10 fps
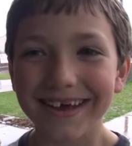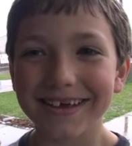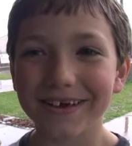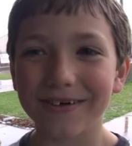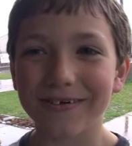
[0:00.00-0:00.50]

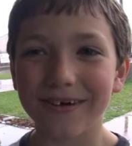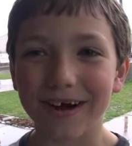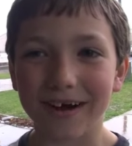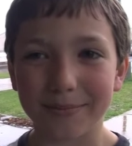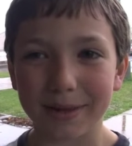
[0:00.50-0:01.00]
you
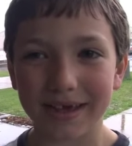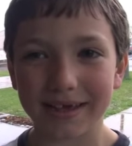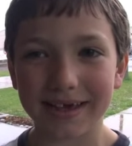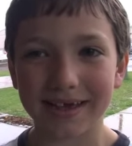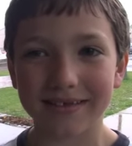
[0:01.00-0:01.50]
um,
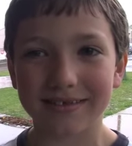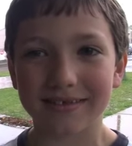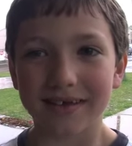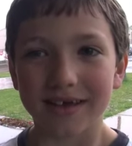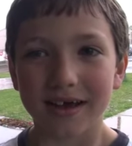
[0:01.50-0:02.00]
get
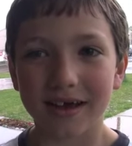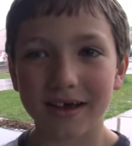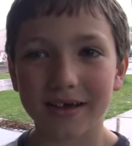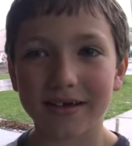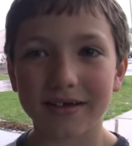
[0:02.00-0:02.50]

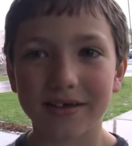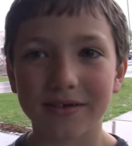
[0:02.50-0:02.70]
uh,